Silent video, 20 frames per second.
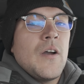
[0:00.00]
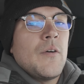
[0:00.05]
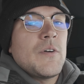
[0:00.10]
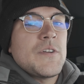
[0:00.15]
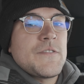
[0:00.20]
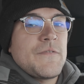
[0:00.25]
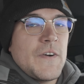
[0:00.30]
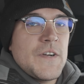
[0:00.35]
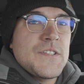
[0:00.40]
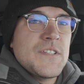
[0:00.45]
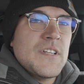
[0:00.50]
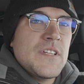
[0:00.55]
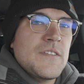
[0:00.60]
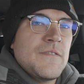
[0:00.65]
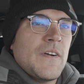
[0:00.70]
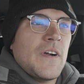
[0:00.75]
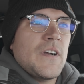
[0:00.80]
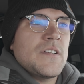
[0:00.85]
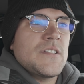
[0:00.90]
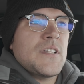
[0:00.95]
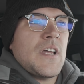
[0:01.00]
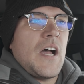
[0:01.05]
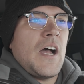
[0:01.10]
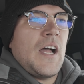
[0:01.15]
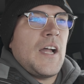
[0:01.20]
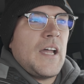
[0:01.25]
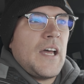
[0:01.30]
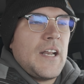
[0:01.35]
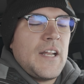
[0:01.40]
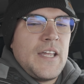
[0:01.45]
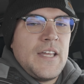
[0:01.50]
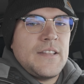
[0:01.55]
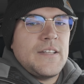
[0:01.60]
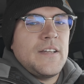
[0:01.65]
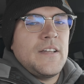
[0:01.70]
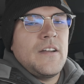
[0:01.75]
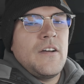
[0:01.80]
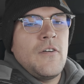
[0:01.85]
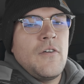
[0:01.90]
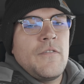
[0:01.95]
Which, first things first, I gotta get
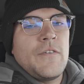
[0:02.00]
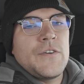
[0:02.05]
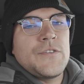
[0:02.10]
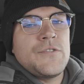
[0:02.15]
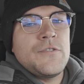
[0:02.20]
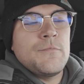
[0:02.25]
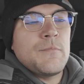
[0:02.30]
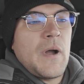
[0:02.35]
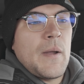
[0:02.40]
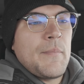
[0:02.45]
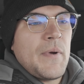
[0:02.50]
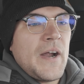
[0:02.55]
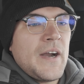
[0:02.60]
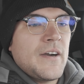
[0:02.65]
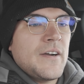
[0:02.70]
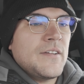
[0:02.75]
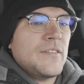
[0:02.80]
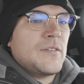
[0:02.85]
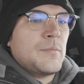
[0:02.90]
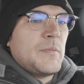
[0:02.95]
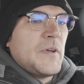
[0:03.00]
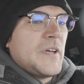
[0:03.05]
it over to my parents